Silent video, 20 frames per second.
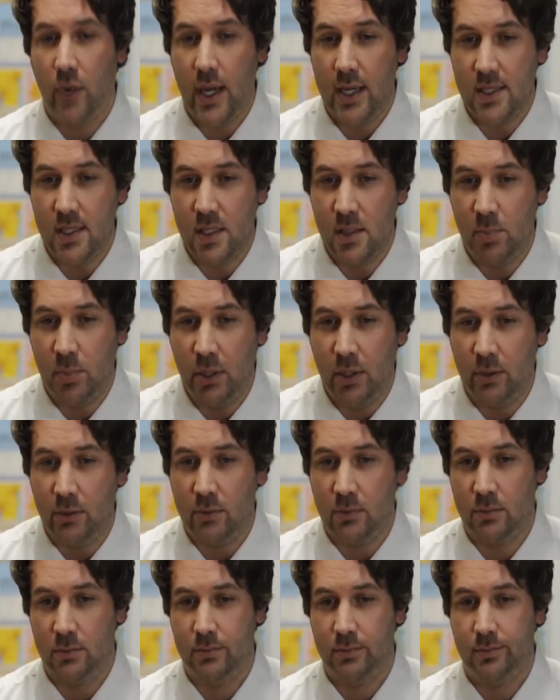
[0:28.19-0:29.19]
Grass is blue.
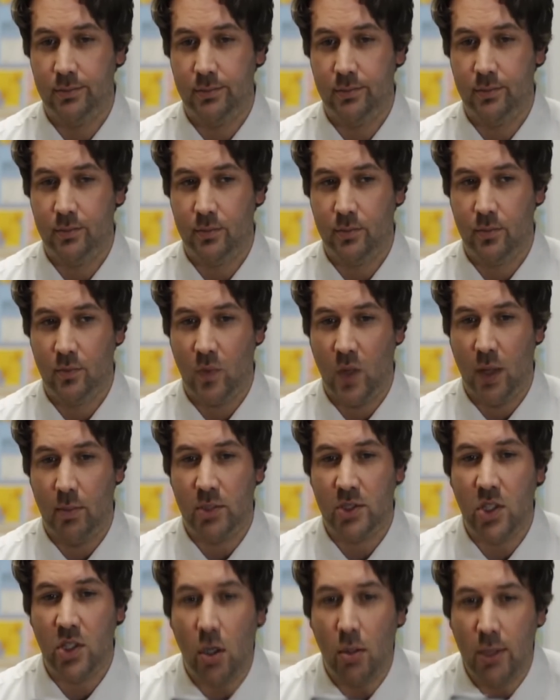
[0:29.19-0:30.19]

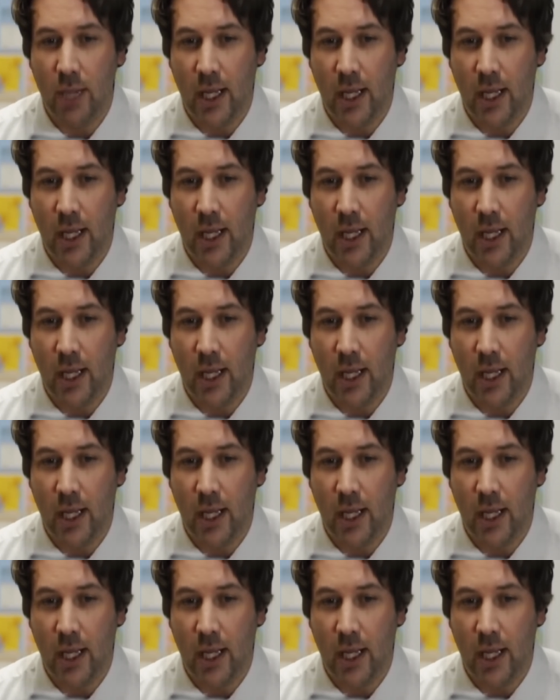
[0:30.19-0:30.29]
I'm a